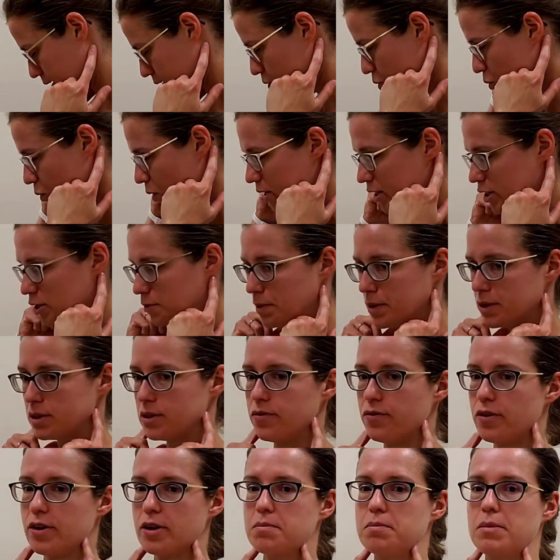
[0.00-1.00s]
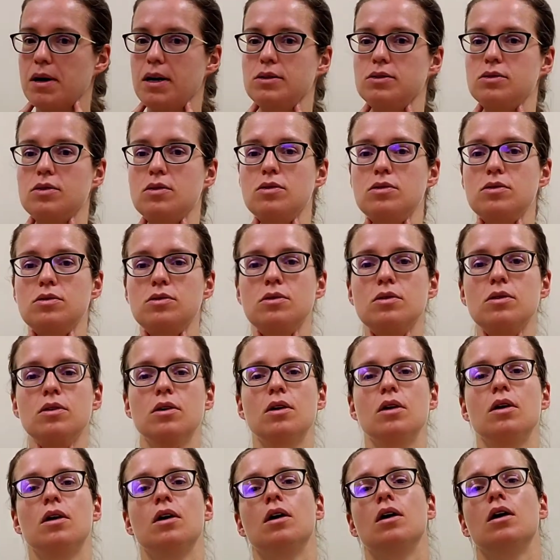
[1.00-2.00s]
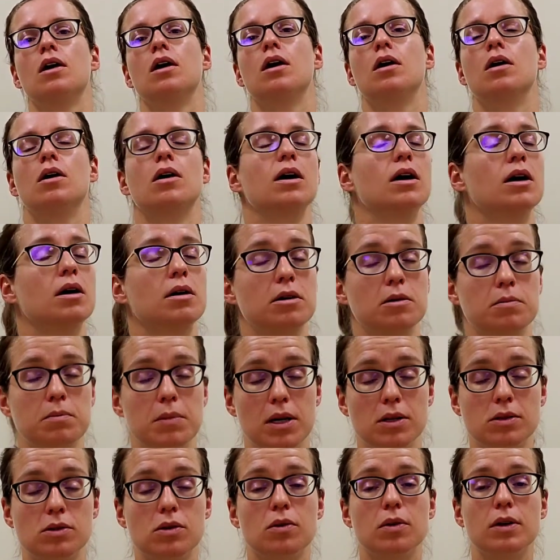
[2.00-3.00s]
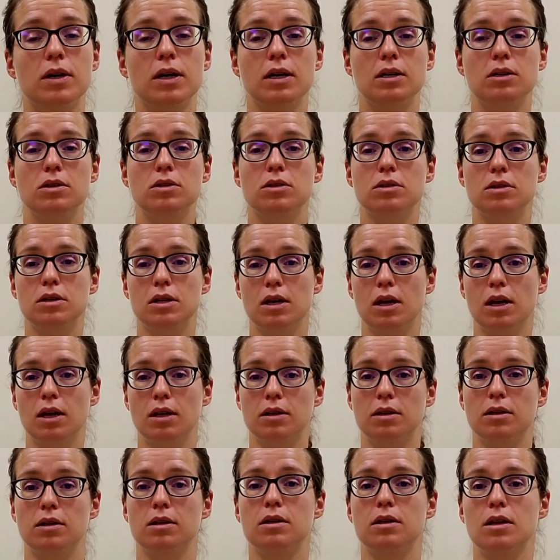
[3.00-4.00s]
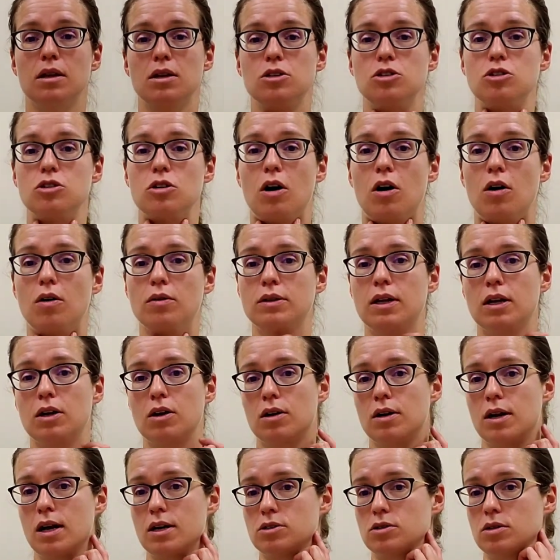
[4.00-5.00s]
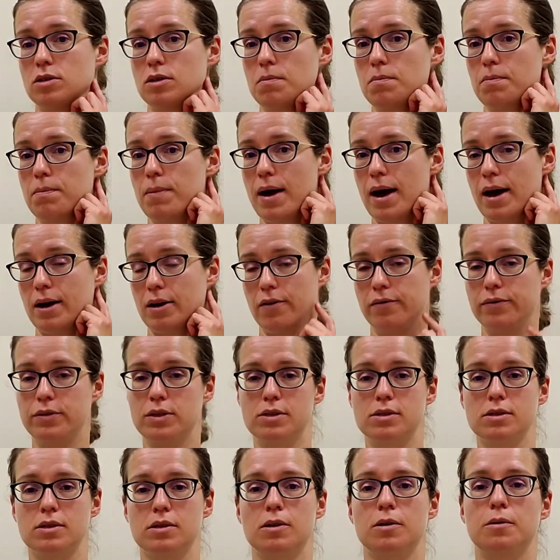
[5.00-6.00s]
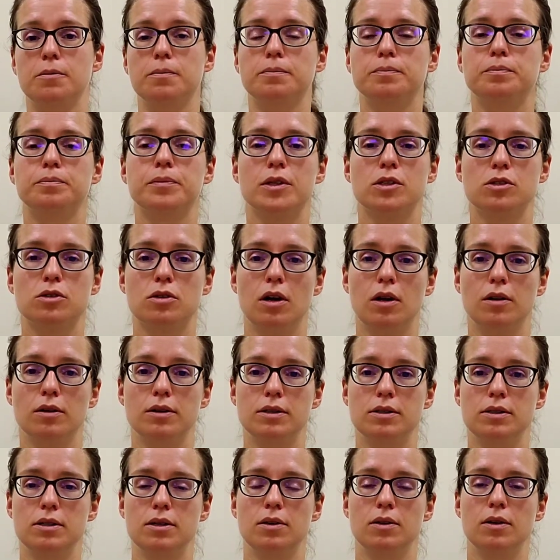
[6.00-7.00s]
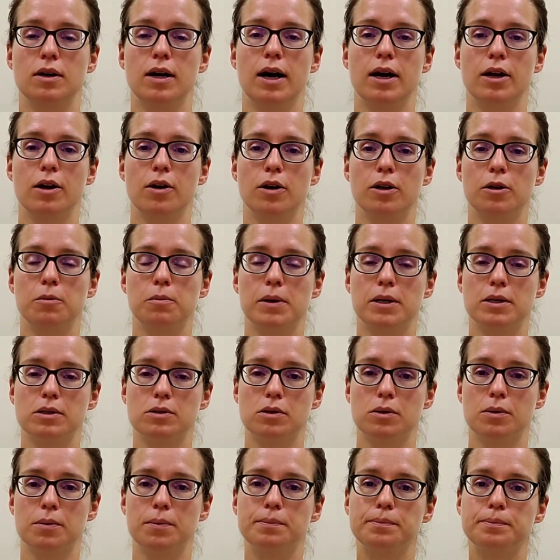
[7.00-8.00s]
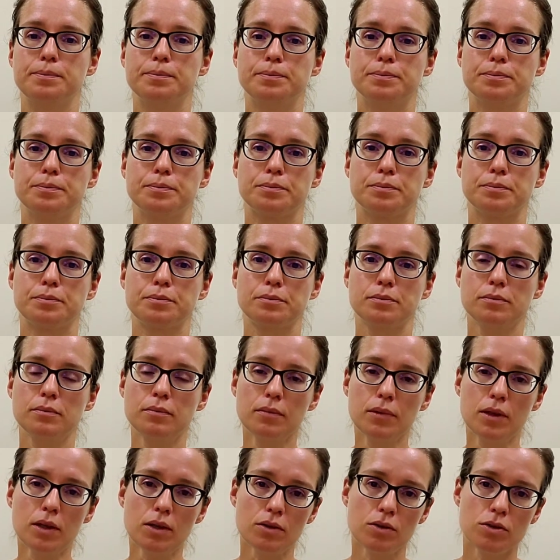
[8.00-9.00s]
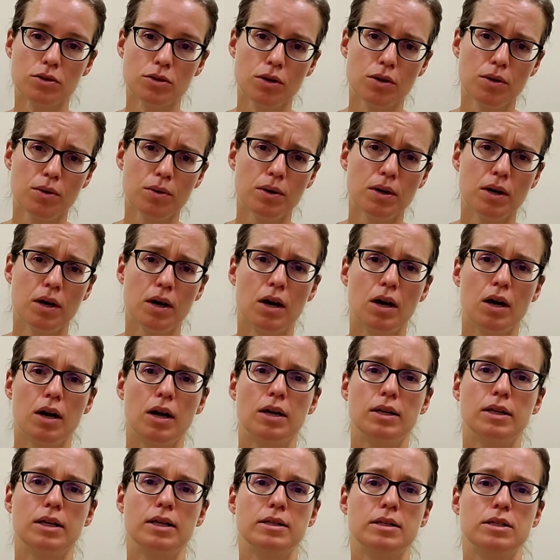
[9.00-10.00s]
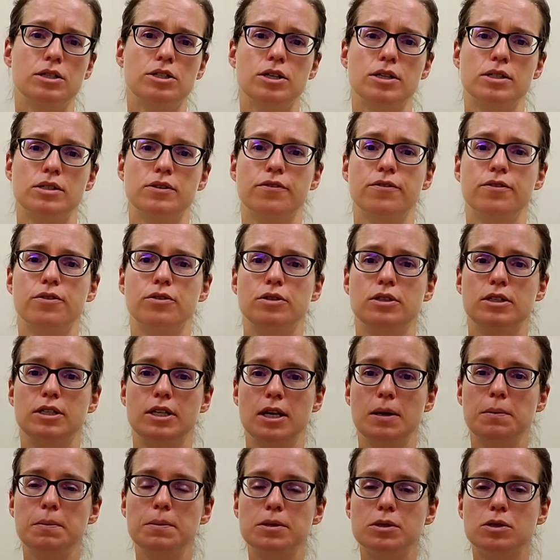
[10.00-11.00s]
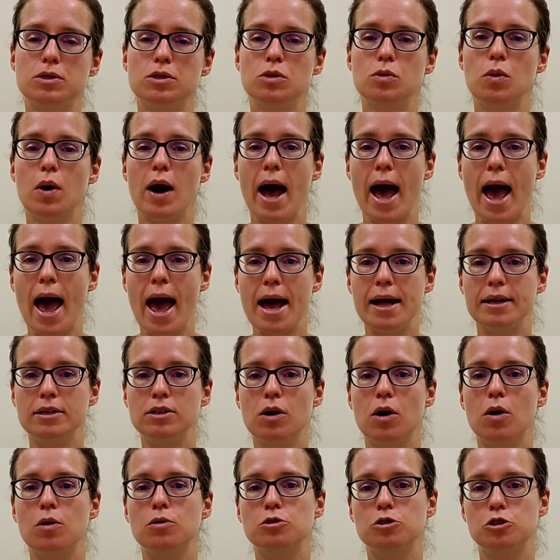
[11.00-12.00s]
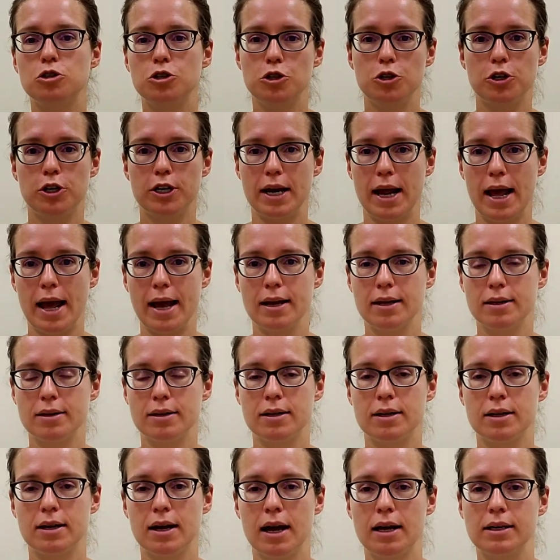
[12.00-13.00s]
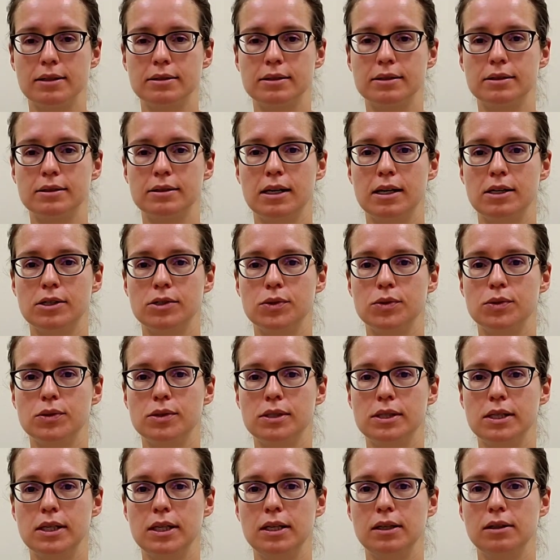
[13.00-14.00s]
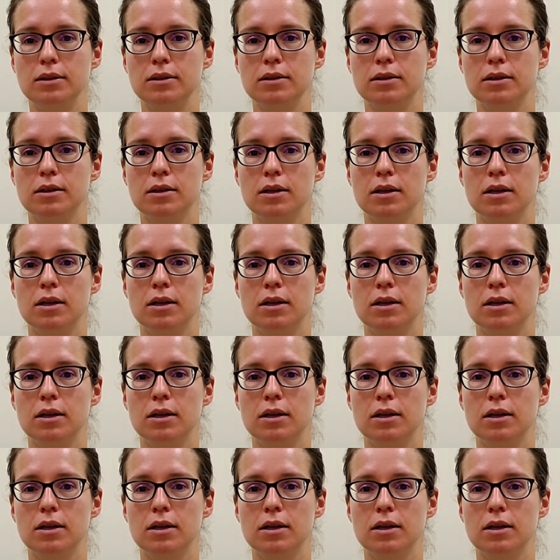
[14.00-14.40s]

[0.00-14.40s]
one specific muscle in the jaw that connects to the back of the skull. It's called the stylohyoid muscle. So this is just a few tips to add onto your neck exercise routine,